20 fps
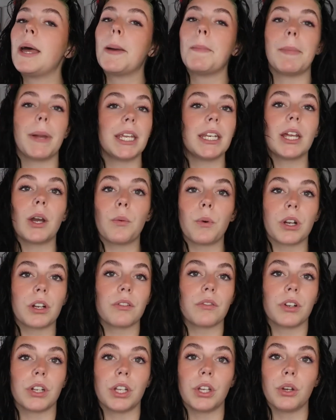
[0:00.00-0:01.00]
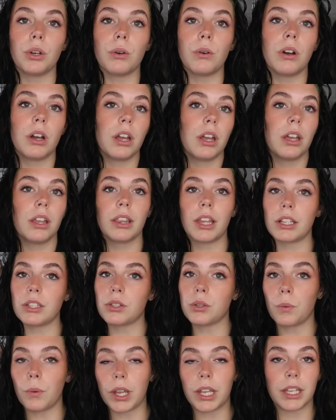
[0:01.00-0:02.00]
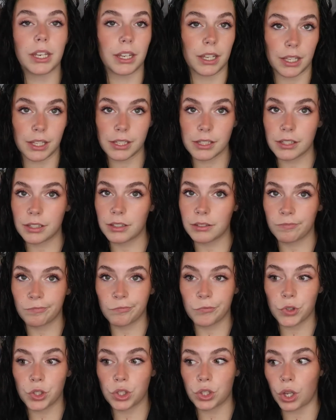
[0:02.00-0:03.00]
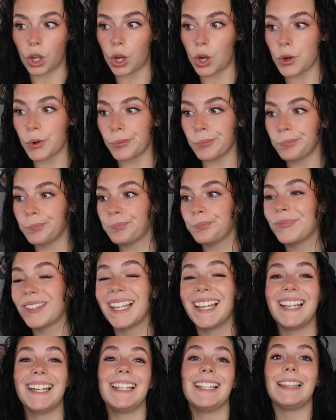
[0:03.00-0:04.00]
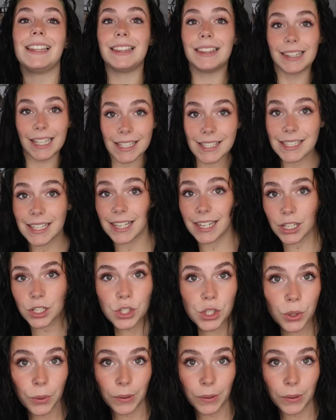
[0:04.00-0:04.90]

might not work for you. That's the way it is. So let's get into